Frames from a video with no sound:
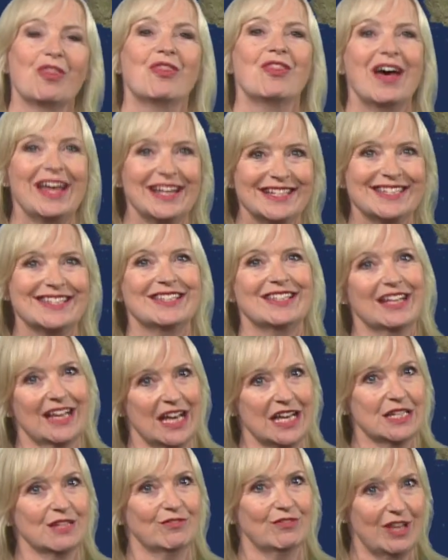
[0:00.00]
That's the
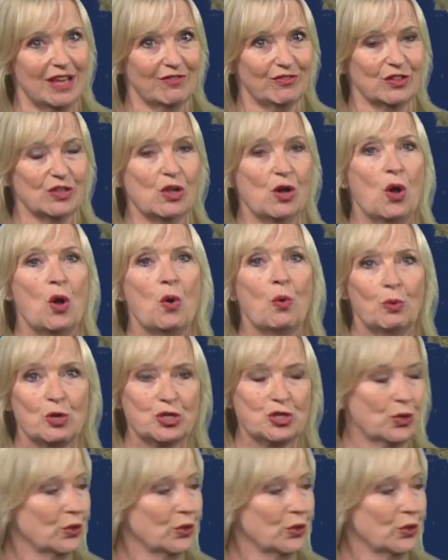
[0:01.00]
kind of level we're